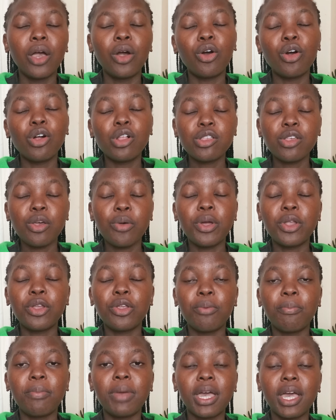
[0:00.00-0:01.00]
Also, when
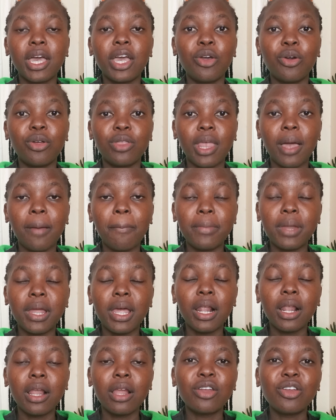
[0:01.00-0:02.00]
you're making your
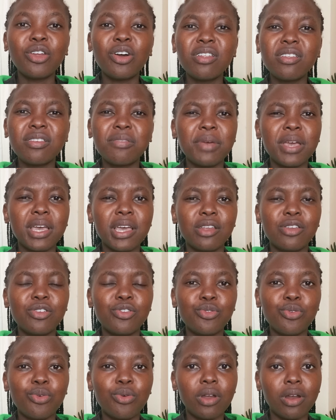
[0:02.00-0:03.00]
thumbnail, don't make it
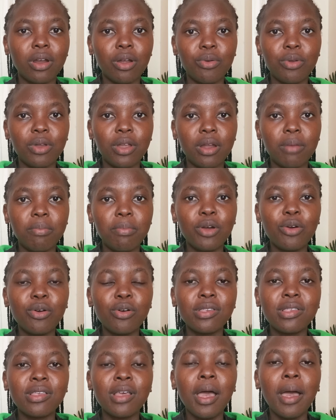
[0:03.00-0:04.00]
too crowded,
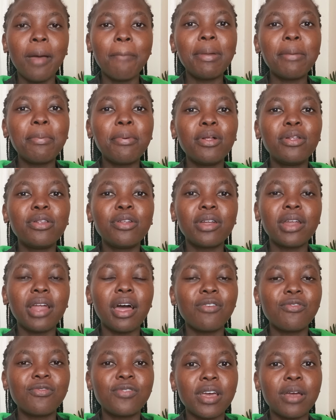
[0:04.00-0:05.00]
because people don't
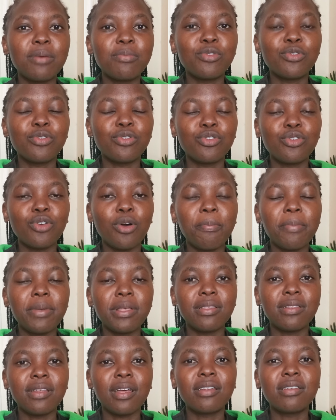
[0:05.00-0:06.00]
have time to stop
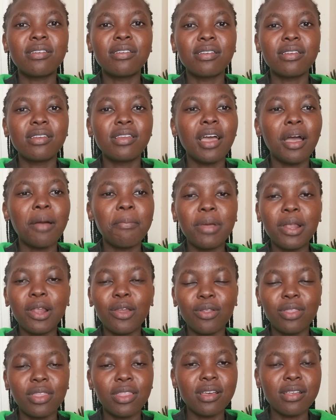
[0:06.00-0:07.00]
and start reading a
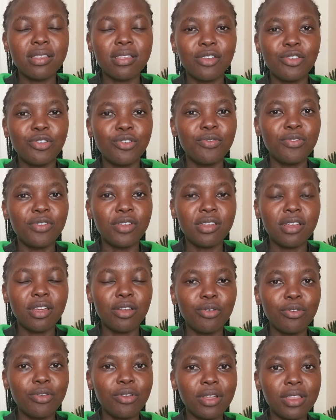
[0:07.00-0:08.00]
million things that you've
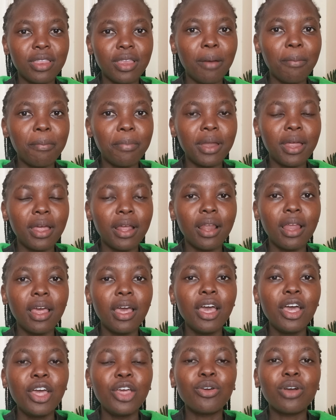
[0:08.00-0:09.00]
written on your thumbnail.
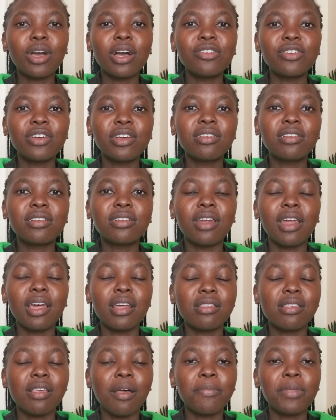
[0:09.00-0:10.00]
You can just
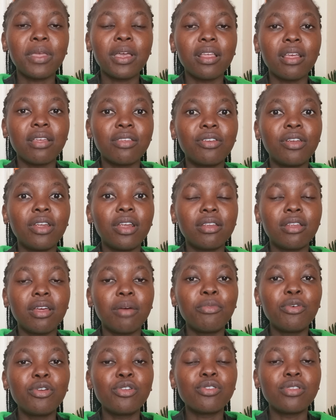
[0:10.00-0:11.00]
write something that's
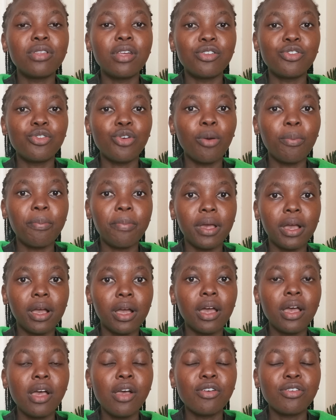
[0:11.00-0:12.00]
relatable to the
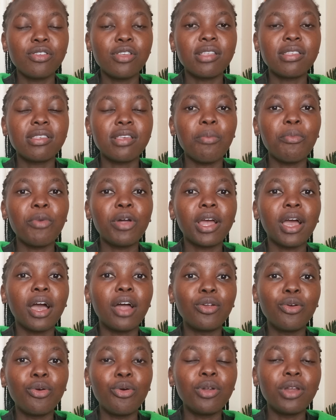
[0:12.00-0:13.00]
topic so that someone
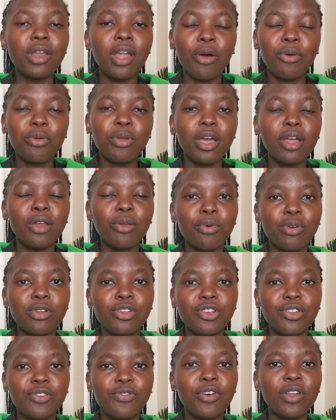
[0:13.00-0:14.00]
can go down and
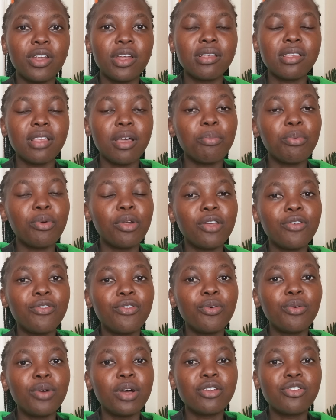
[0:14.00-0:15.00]
watch it. For example, if
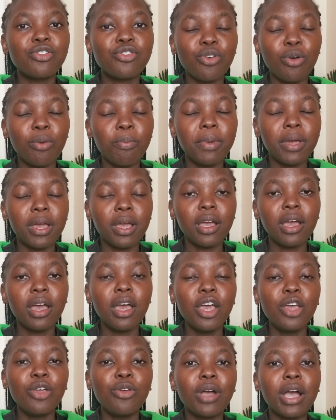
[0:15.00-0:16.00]
you went shopping,
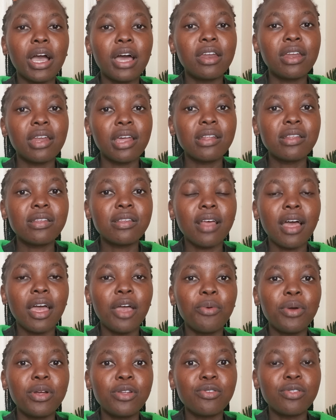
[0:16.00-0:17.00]
you can write,
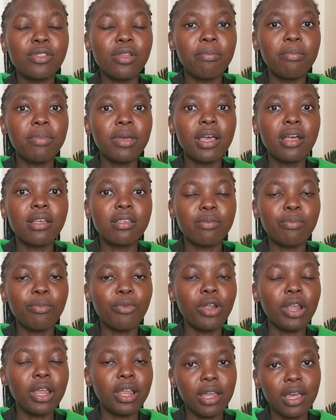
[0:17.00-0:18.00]
I went to the biggest
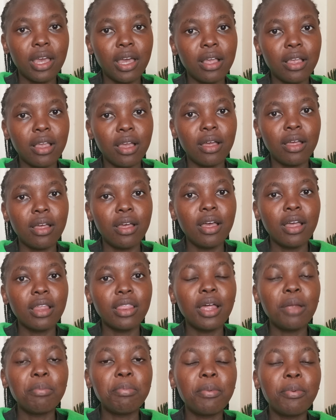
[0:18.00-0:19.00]
mall in Kenya.
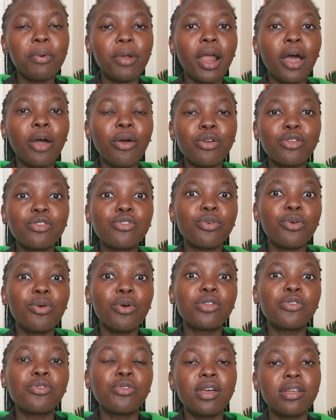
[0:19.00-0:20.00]
Then people are going to
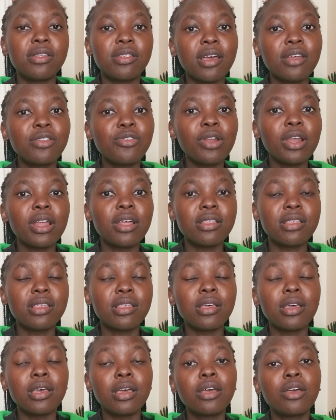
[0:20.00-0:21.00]
go to the title and
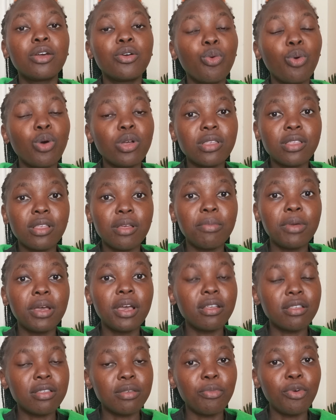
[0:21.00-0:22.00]
see what's the
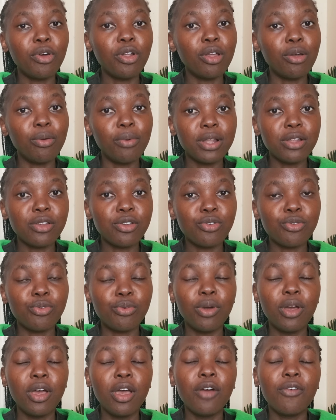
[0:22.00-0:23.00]
biggest mall you went
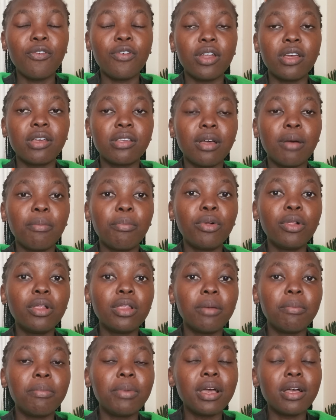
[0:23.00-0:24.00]
to. For example,
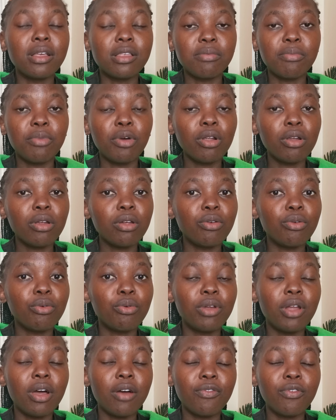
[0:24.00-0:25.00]
the biggest mall you
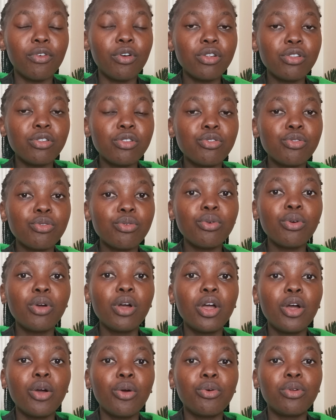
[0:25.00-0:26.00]
could have gone to
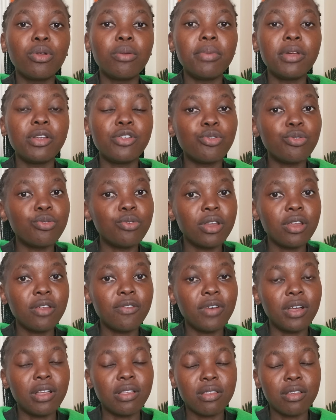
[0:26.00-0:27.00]
could be Two
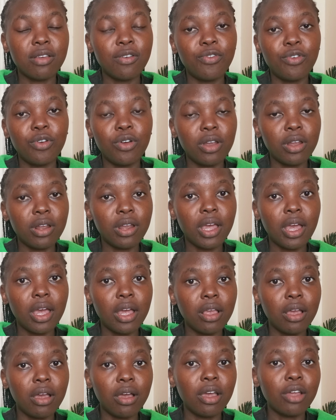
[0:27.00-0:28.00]
Rivers if you're in
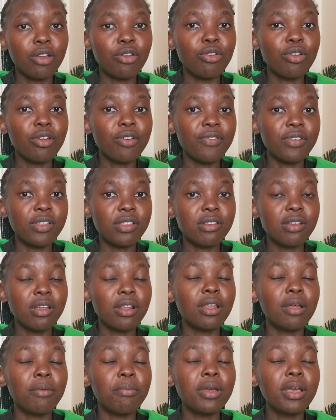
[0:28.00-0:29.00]
Kenya. I don't know if it's
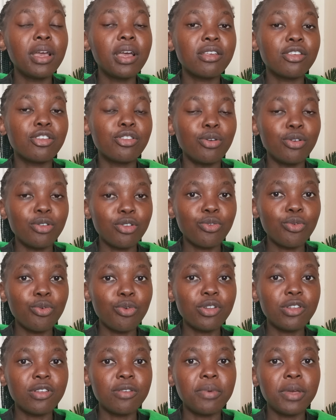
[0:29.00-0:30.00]
still the biggest, don't
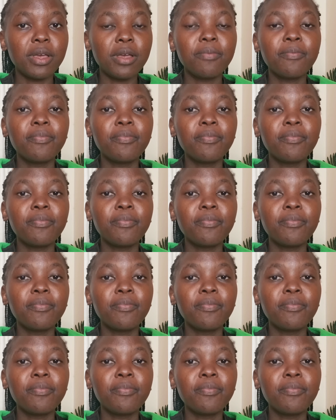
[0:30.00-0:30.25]
quote me.